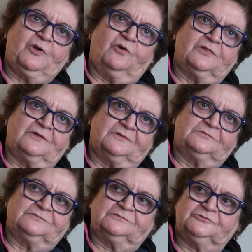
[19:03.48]
tapping on
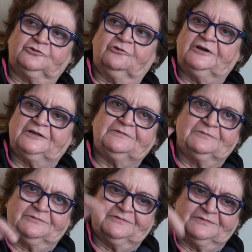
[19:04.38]
the
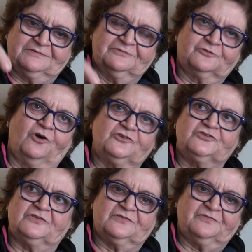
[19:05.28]
shoulder,
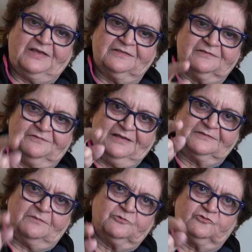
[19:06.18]
conscience, Faiz
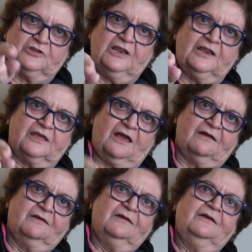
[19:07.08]
sab to usne
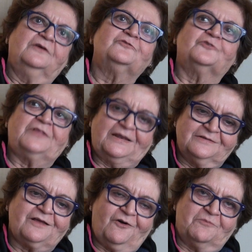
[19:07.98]
likhya. So
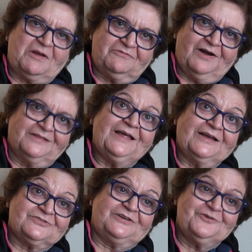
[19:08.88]
that is how my father
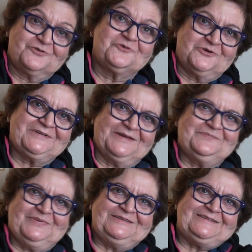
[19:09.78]
actually wrote
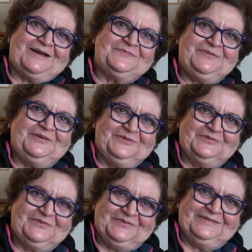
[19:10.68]
in
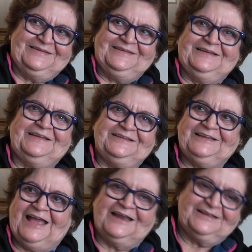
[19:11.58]
Punjabi, he did
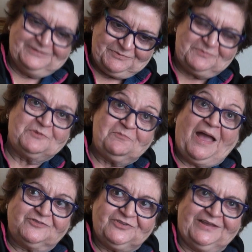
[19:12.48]
it. He had these people
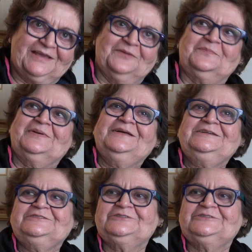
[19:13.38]
badgering him.